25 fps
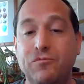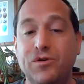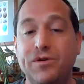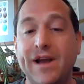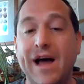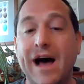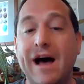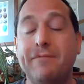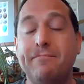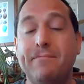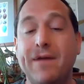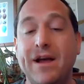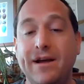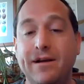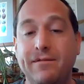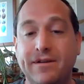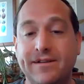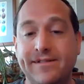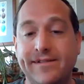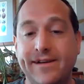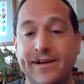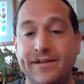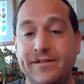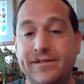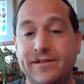would not make
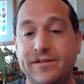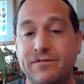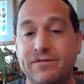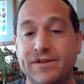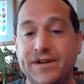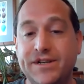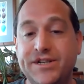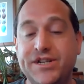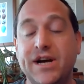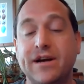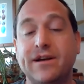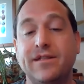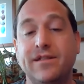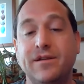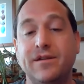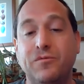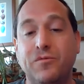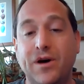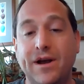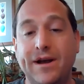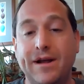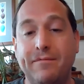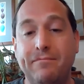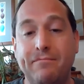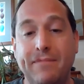sense to reject the
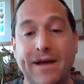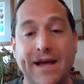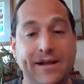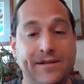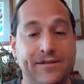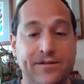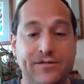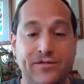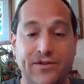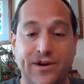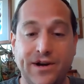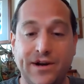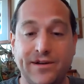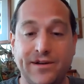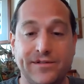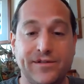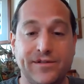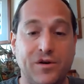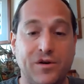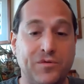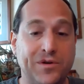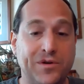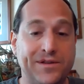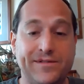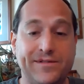one on Main Street because
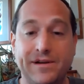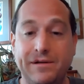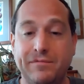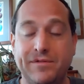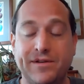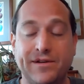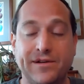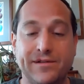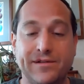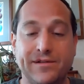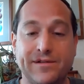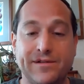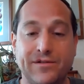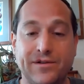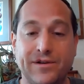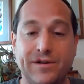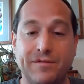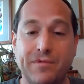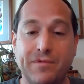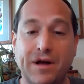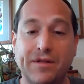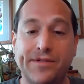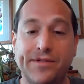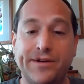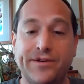no one seems concerned
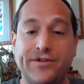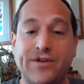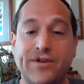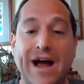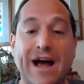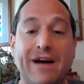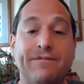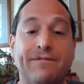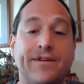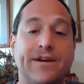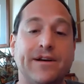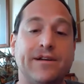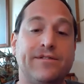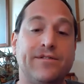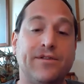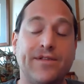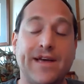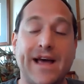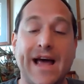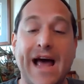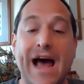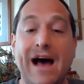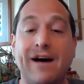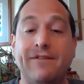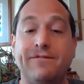about the traffic. So
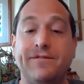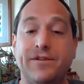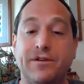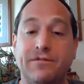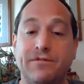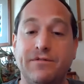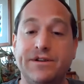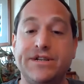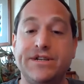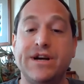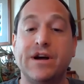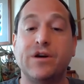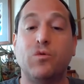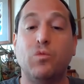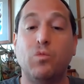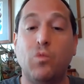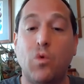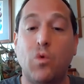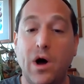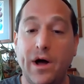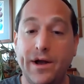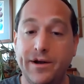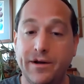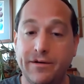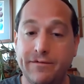they have to reject
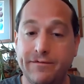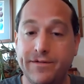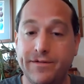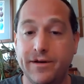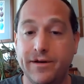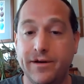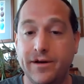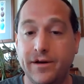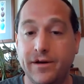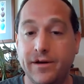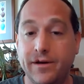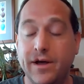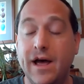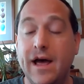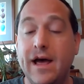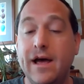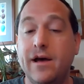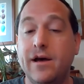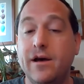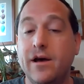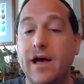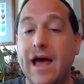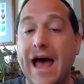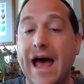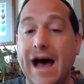one of the
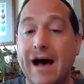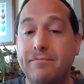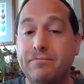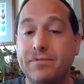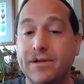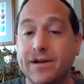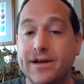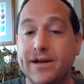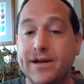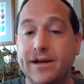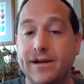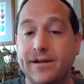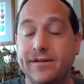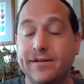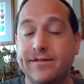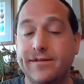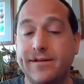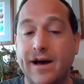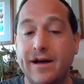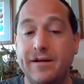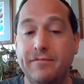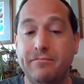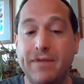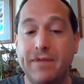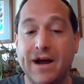applicants
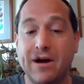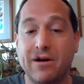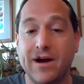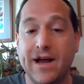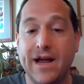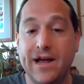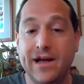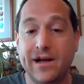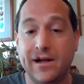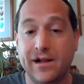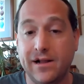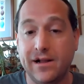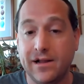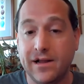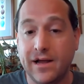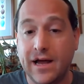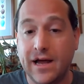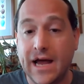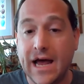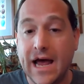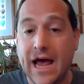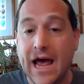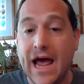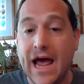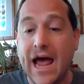on Bear Hill
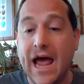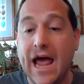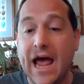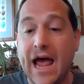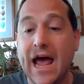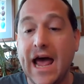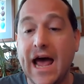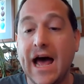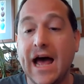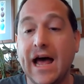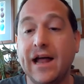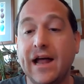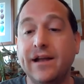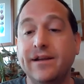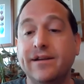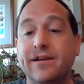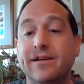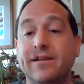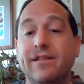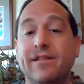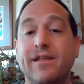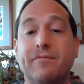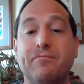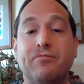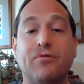and
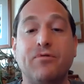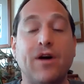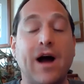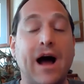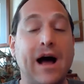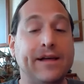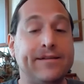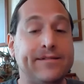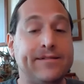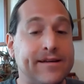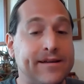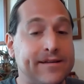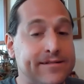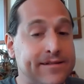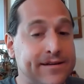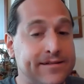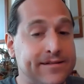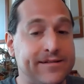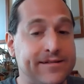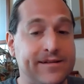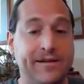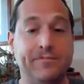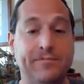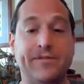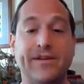the process it
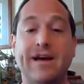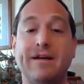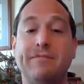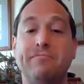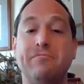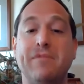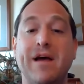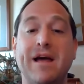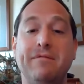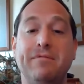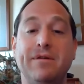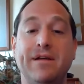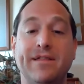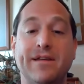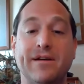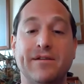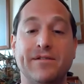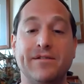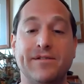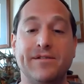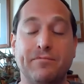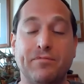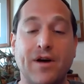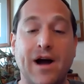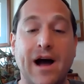seems like maybe
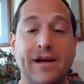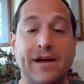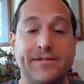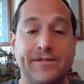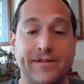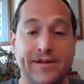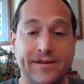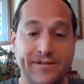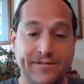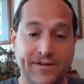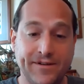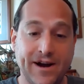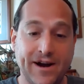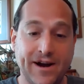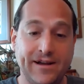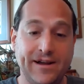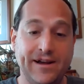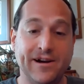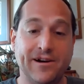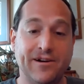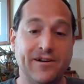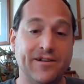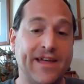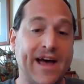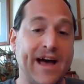there's a process for
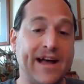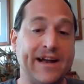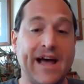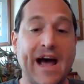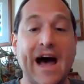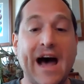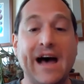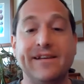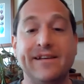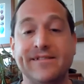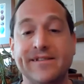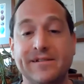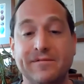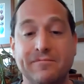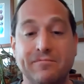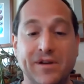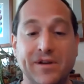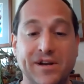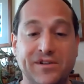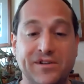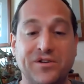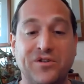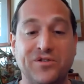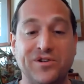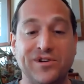here that hasn't
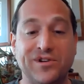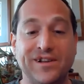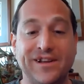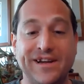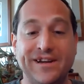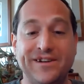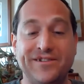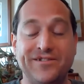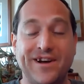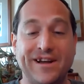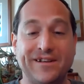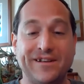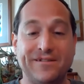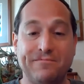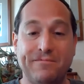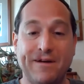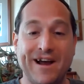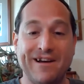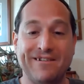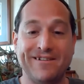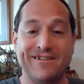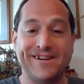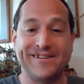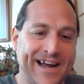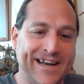been totally
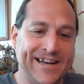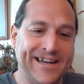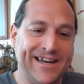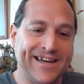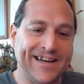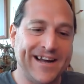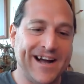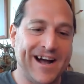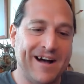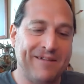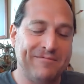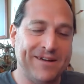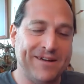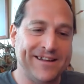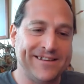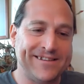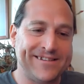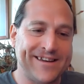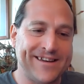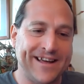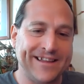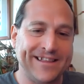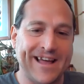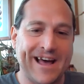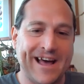transparent any comments
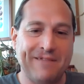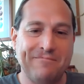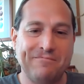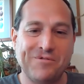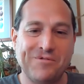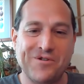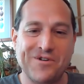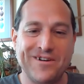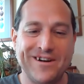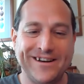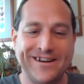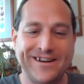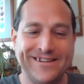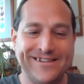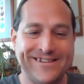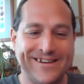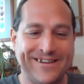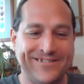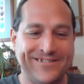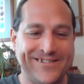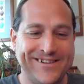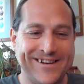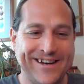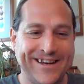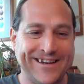on that boring
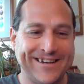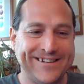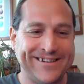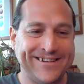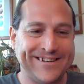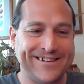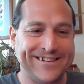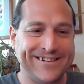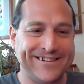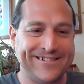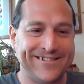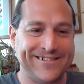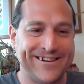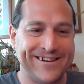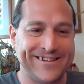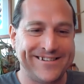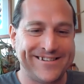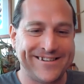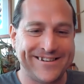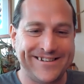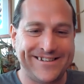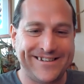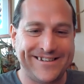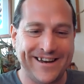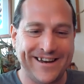subject chris
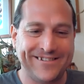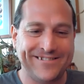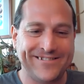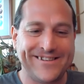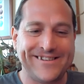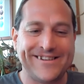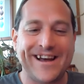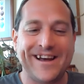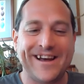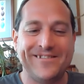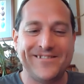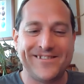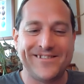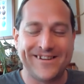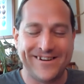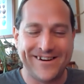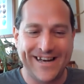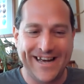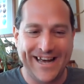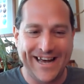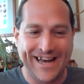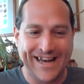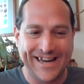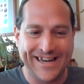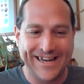or james james go
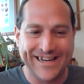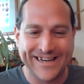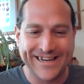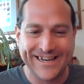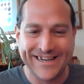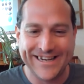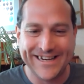ahead